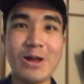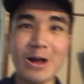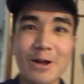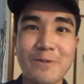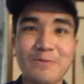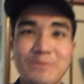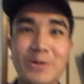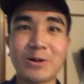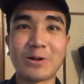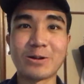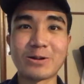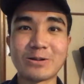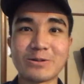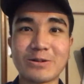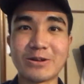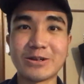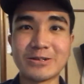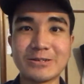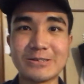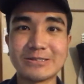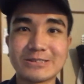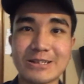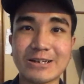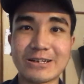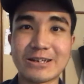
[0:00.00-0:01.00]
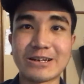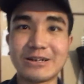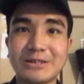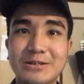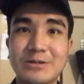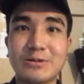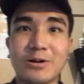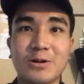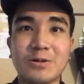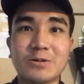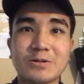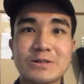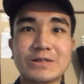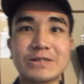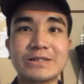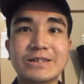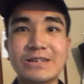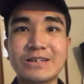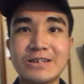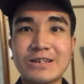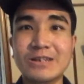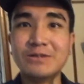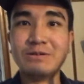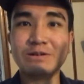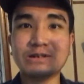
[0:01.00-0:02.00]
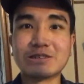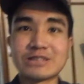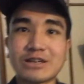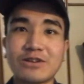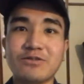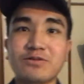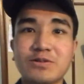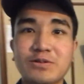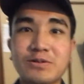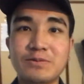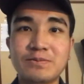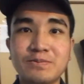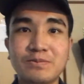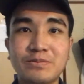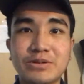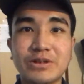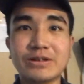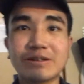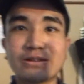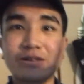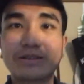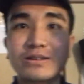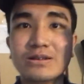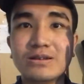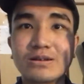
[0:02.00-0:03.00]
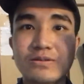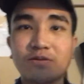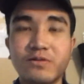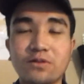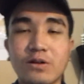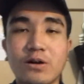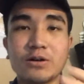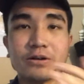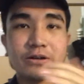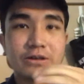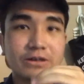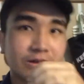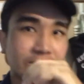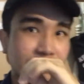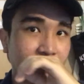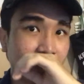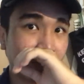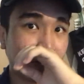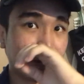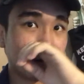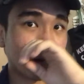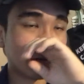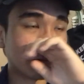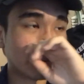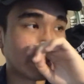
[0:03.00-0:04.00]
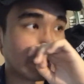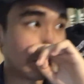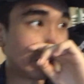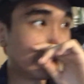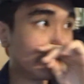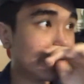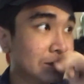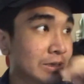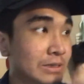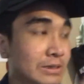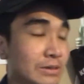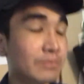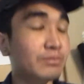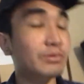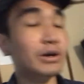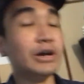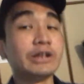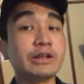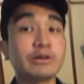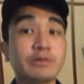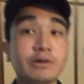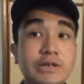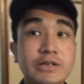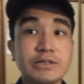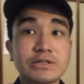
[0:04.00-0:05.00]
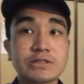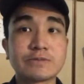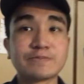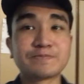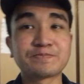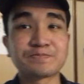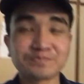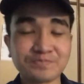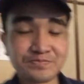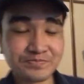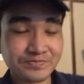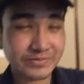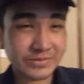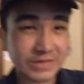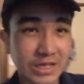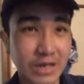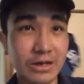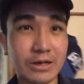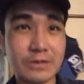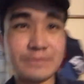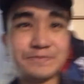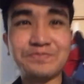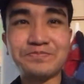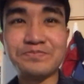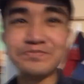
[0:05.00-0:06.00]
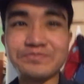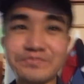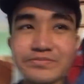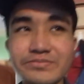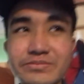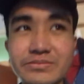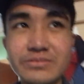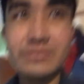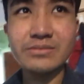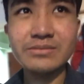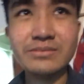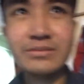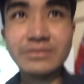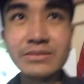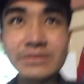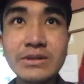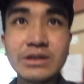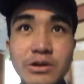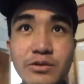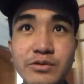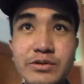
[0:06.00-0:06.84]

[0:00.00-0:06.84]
I'm talking right now is like kind of awkward because I haven't been vlogging in a while now. But anyways, okay, the